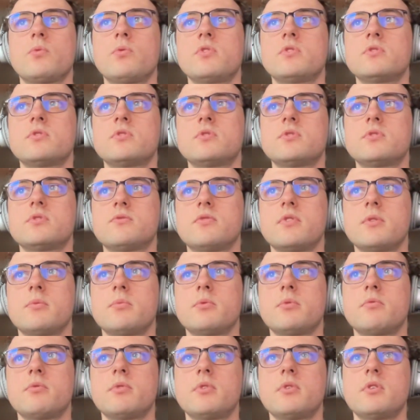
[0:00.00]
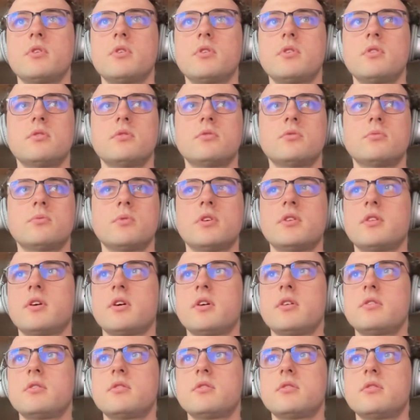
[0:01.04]
This is February
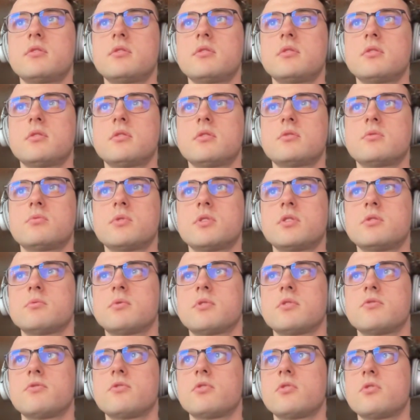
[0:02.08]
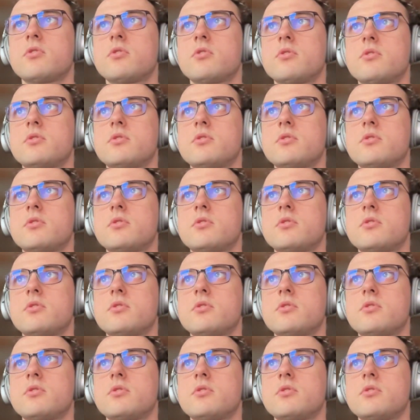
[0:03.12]
29th, 2024.